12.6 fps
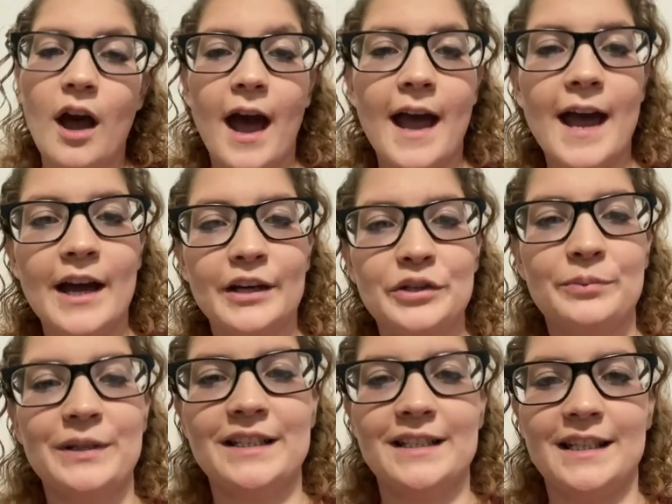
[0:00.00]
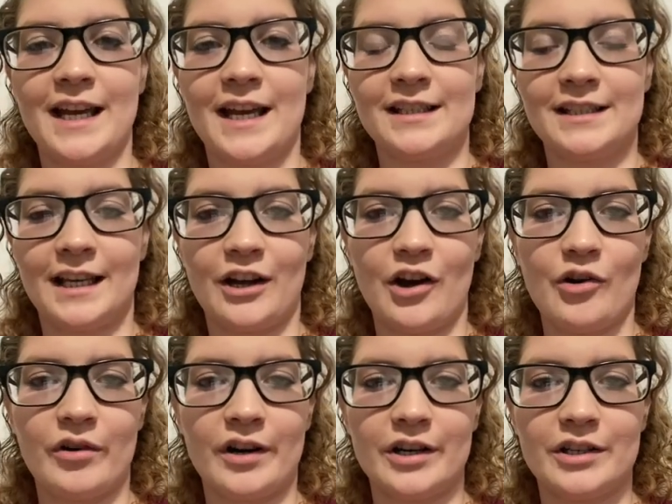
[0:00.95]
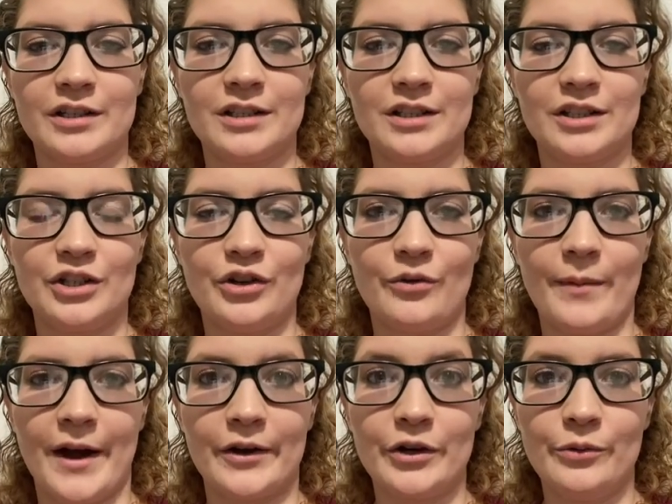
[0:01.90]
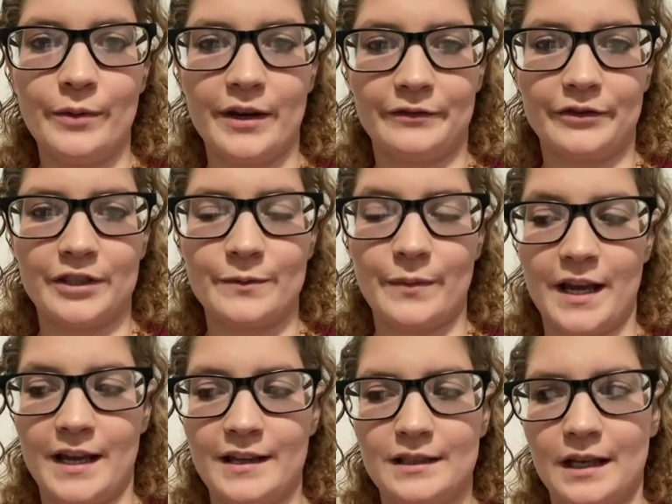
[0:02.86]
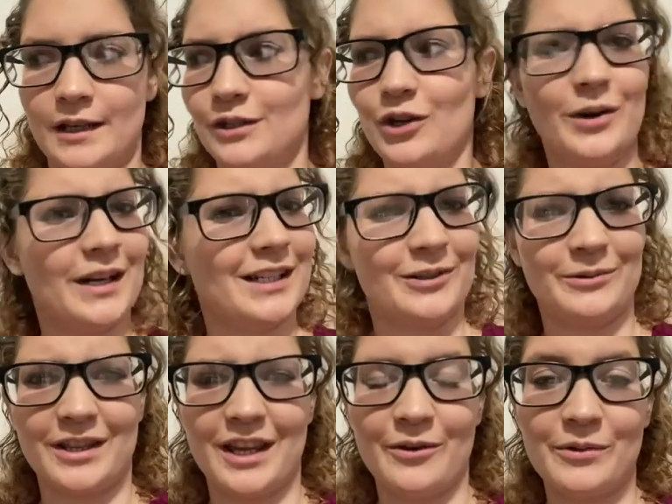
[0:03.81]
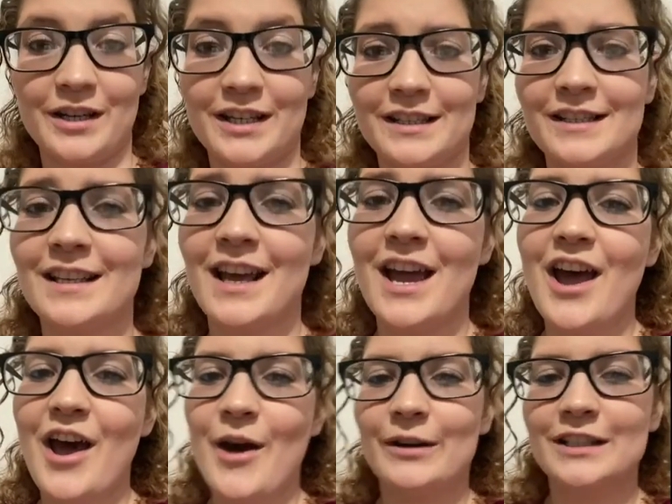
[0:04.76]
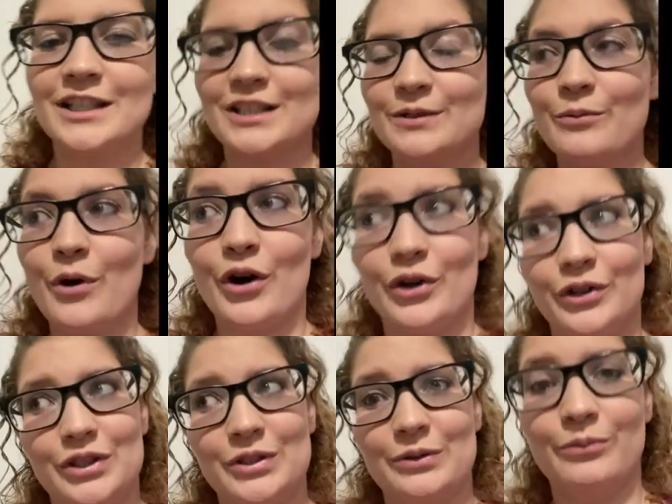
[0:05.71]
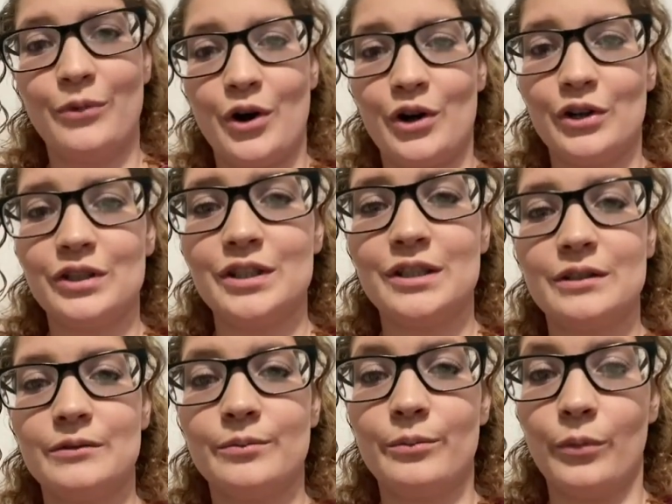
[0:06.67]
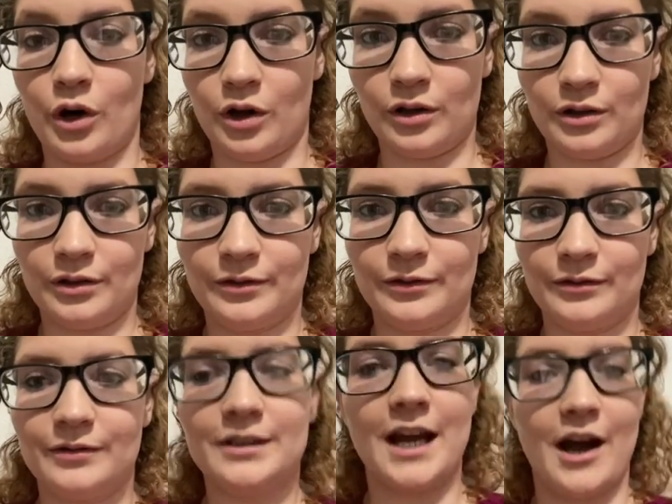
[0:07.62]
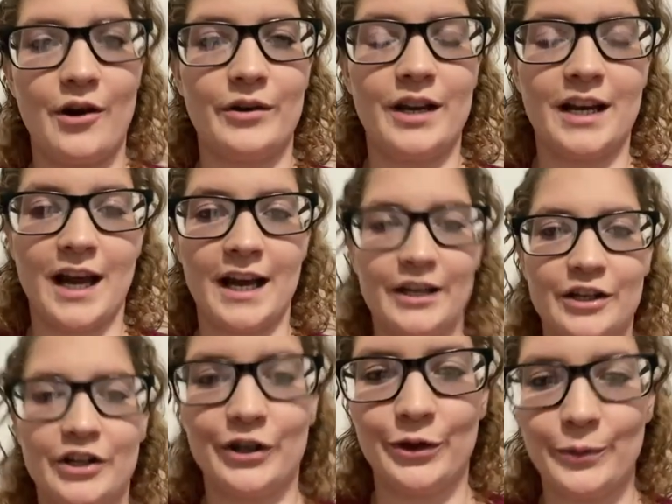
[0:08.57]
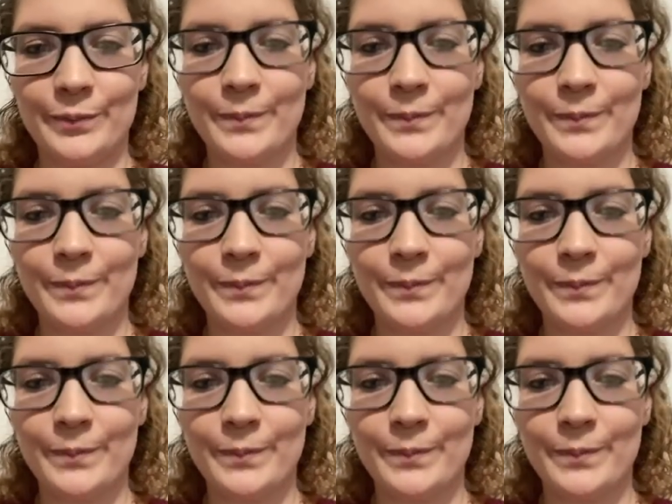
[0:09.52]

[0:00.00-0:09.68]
I had a PCS. I got orders to Mountain Home Air Force Base. I had no idea where that was. It's a small, small, small town in Idaho.